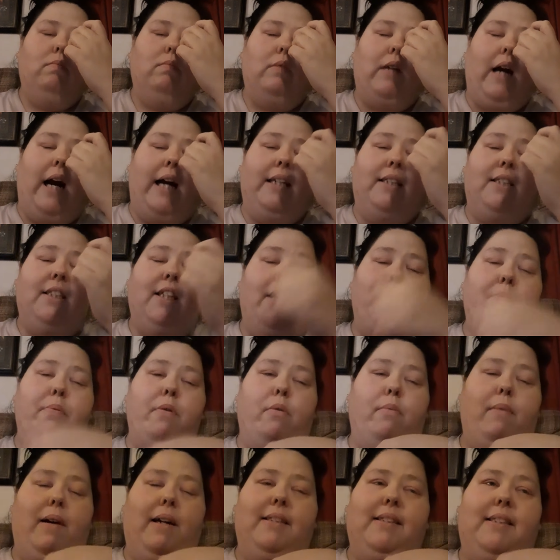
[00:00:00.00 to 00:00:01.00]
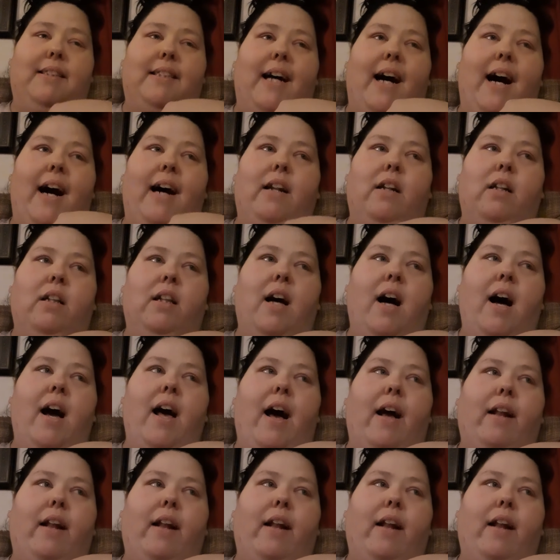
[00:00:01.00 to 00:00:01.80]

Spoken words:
I sleep on my side a lot.